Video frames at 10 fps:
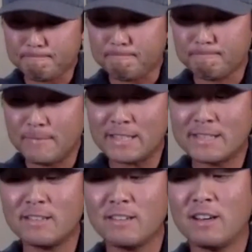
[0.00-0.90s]
that's
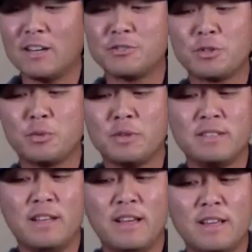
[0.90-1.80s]
still 120
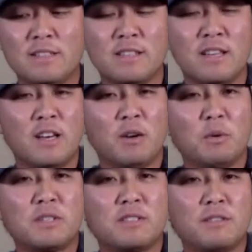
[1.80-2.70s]
days,
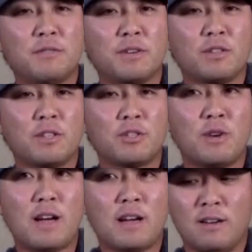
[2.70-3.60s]
which is difficult to
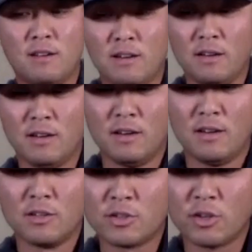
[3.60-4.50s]
track.
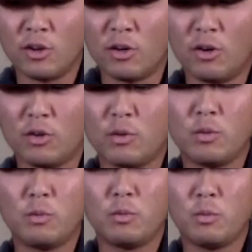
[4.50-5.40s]
So
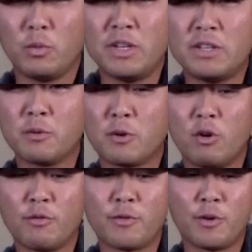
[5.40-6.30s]
we need to
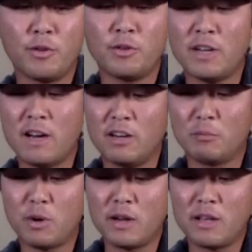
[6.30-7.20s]
go further down
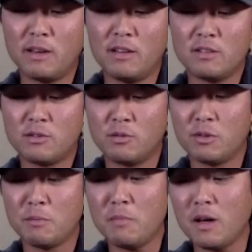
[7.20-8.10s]
and break it into
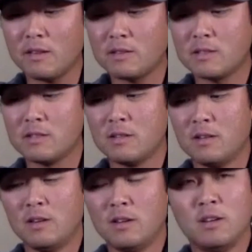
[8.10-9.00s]
the months.
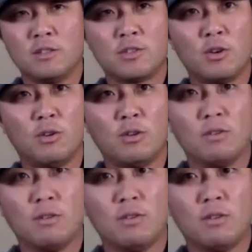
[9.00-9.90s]

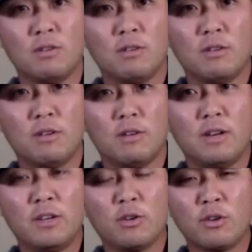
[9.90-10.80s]
So
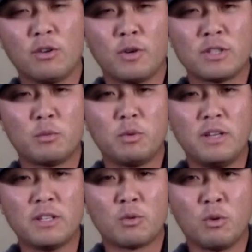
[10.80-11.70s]
in order for us to
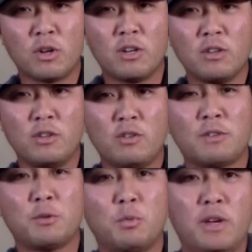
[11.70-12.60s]
win each quarter, you have
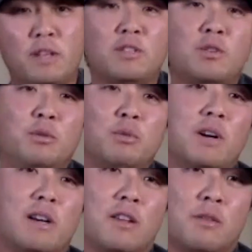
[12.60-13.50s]
to win 2
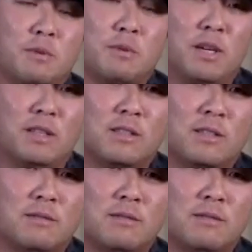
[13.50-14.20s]
out of 3 months,